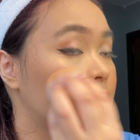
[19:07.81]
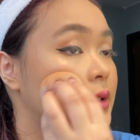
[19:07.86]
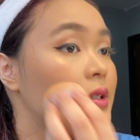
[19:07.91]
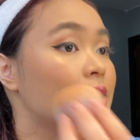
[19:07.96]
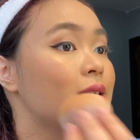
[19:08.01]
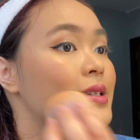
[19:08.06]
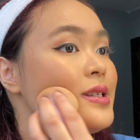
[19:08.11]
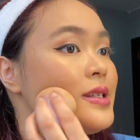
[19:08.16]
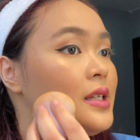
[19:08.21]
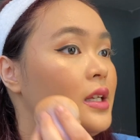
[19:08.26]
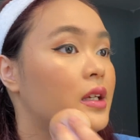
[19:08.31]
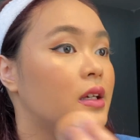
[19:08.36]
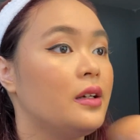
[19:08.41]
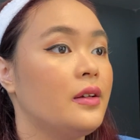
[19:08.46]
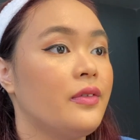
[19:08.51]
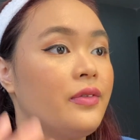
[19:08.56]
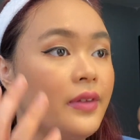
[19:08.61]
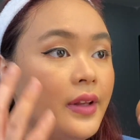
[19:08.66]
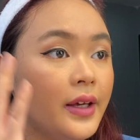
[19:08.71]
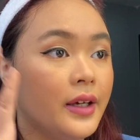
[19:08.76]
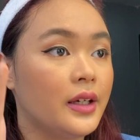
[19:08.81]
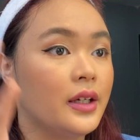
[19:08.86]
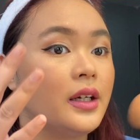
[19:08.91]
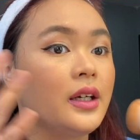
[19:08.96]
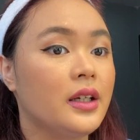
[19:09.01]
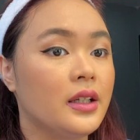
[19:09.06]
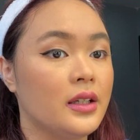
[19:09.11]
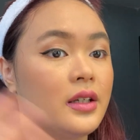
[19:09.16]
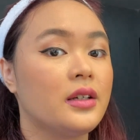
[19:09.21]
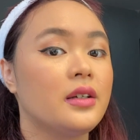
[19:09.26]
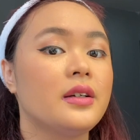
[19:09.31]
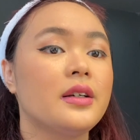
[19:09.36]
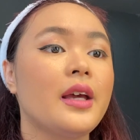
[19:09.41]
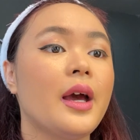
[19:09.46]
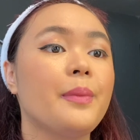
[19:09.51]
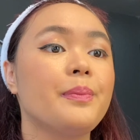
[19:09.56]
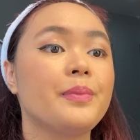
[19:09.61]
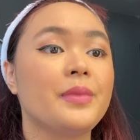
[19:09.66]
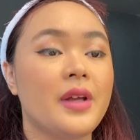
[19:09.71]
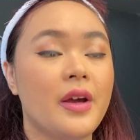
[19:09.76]
didn't see if like it
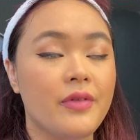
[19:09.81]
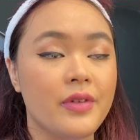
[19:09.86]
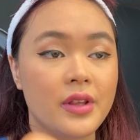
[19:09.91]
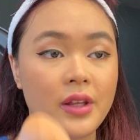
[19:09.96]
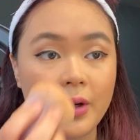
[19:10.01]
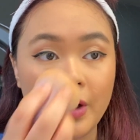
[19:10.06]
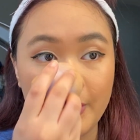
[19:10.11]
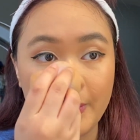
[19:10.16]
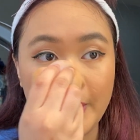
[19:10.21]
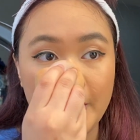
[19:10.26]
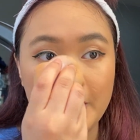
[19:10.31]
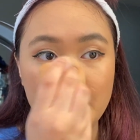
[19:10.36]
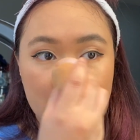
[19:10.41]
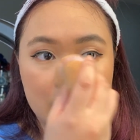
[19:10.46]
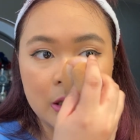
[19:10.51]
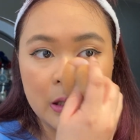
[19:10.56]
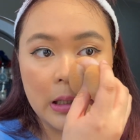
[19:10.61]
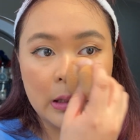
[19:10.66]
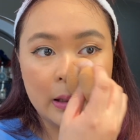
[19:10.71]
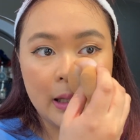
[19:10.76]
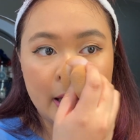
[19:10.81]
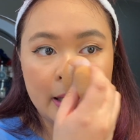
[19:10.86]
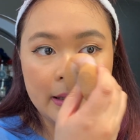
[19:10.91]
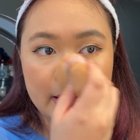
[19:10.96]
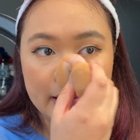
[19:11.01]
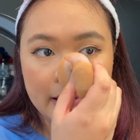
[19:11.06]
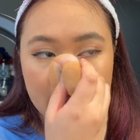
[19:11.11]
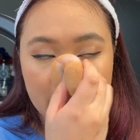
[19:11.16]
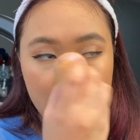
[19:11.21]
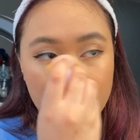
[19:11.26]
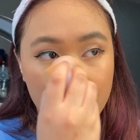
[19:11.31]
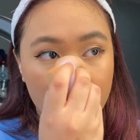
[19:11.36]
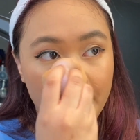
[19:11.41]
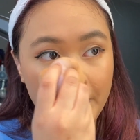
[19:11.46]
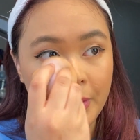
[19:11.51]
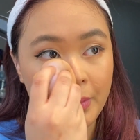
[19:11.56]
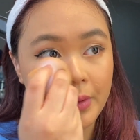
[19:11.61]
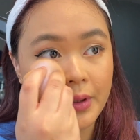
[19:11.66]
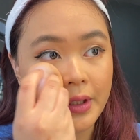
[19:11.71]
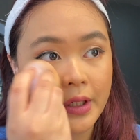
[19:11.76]
kept everything on my nose, not like the
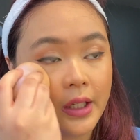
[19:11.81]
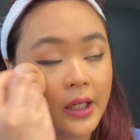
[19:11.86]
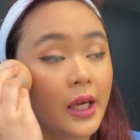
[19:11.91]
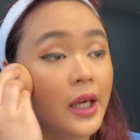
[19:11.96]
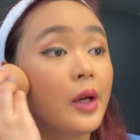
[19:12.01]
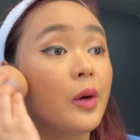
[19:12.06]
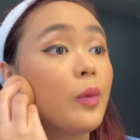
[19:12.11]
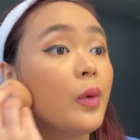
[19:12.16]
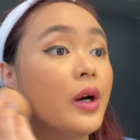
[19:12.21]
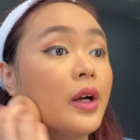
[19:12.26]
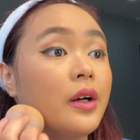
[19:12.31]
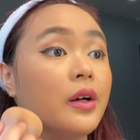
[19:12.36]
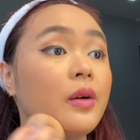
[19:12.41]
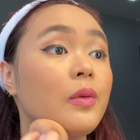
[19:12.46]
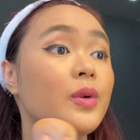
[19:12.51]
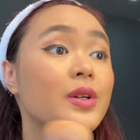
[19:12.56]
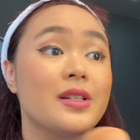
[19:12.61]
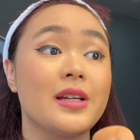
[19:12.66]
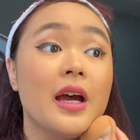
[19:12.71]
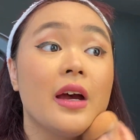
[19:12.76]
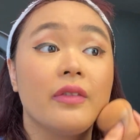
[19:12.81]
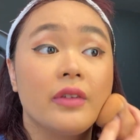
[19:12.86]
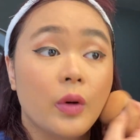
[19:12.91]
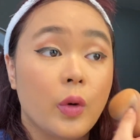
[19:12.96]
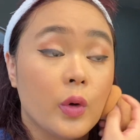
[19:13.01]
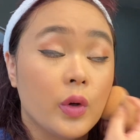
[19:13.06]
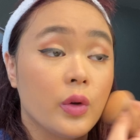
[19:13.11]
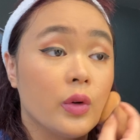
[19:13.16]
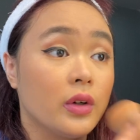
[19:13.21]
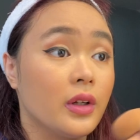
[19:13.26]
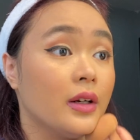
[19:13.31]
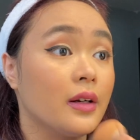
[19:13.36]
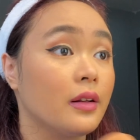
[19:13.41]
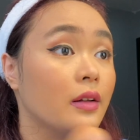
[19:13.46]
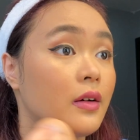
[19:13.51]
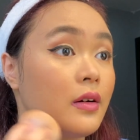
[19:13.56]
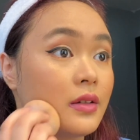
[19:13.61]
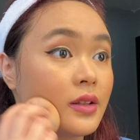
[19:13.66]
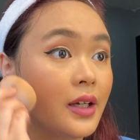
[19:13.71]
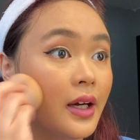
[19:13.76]
Urban Decay one, which I haven't ordered in a
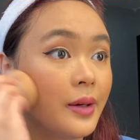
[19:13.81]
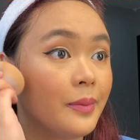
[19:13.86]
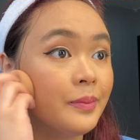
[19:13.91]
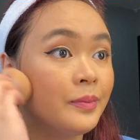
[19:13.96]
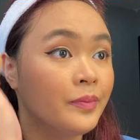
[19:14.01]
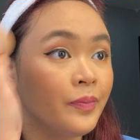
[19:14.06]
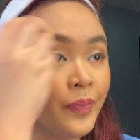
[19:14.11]
long time.